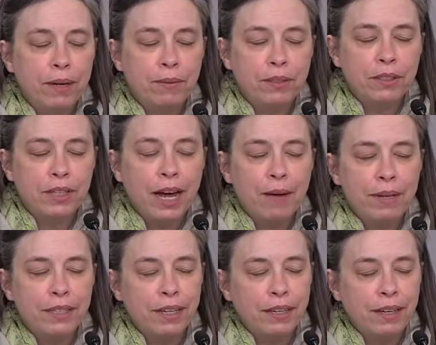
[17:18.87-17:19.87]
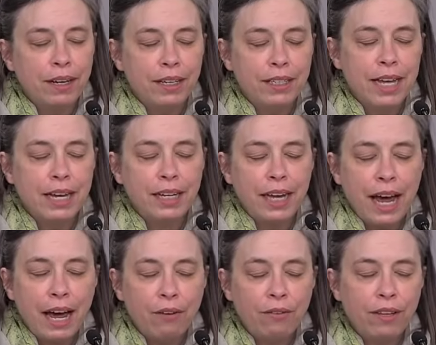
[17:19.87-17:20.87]
be able to comment on exactly
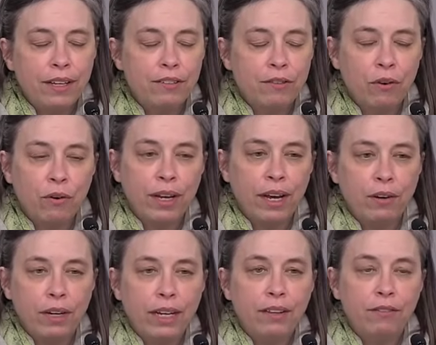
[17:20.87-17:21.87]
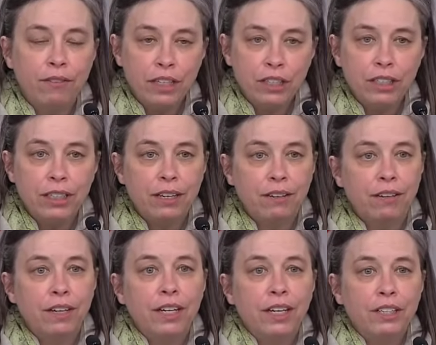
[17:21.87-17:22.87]
how things are rolling out in the region.
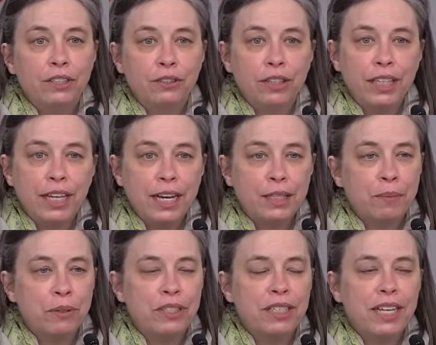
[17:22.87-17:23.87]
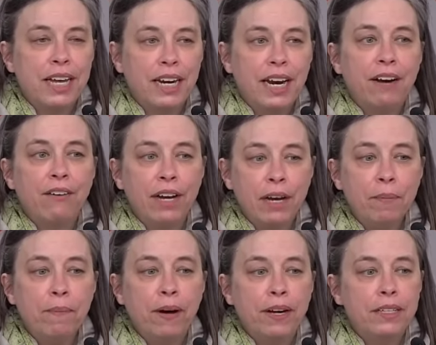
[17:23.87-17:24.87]
They're certainly the experts in that
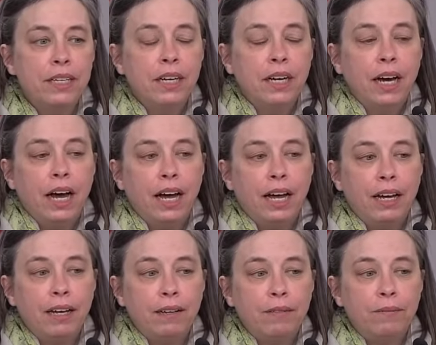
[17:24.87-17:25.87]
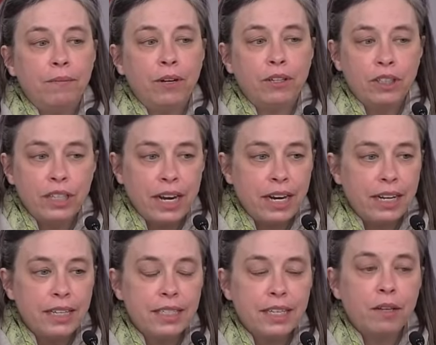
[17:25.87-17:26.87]
area, but my
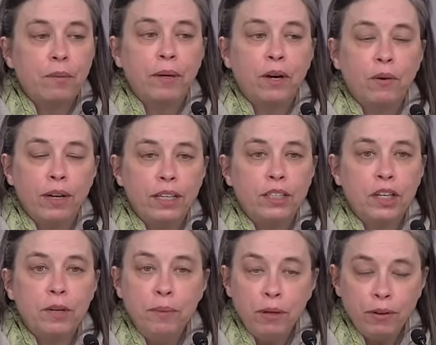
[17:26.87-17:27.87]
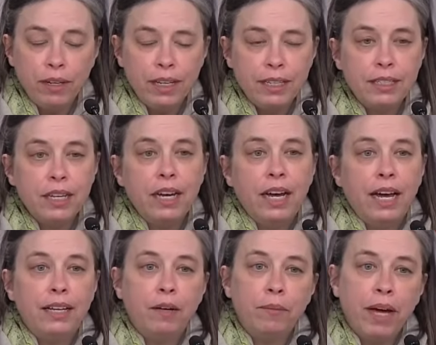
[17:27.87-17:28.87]
understanding is that they'll be going into communities
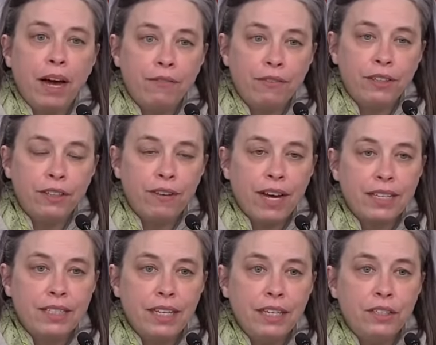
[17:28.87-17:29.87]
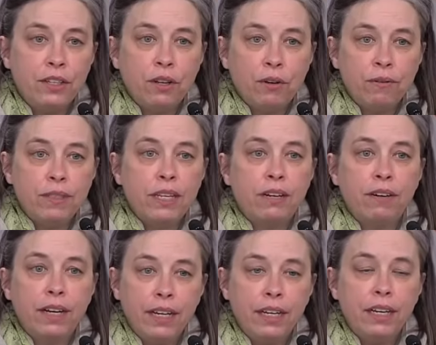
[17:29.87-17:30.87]
and they'll be offering the vaccine to those that
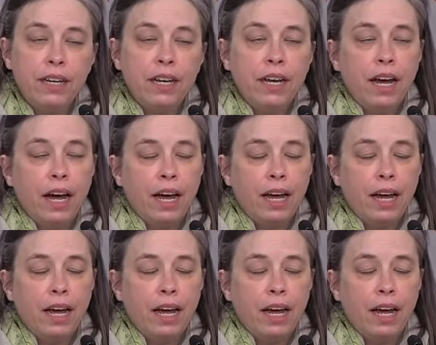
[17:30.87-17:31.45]
are in